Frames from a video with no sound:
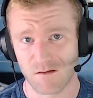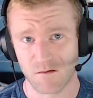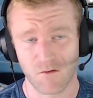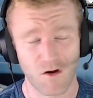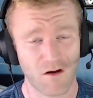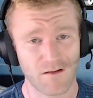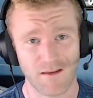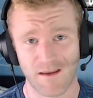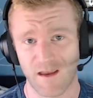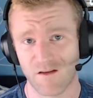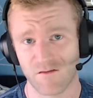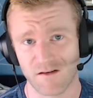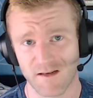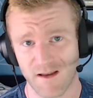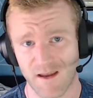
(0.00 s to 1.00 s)
do all day,
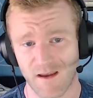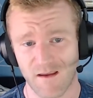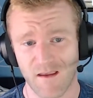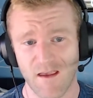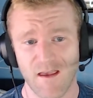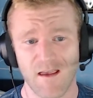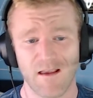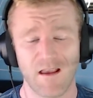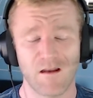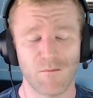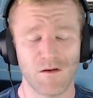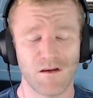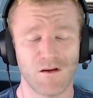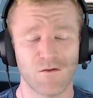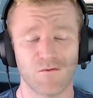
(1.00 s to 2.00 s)
every day, can
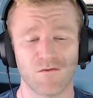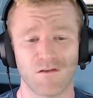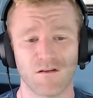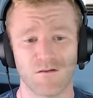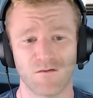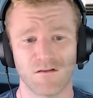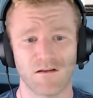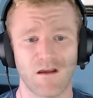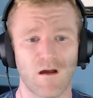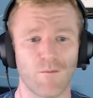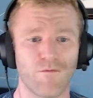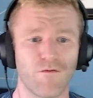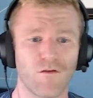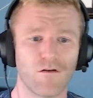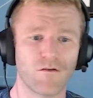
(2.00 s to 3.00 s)
be really, really
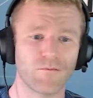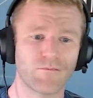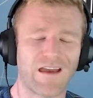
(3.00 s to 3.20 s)
helpful.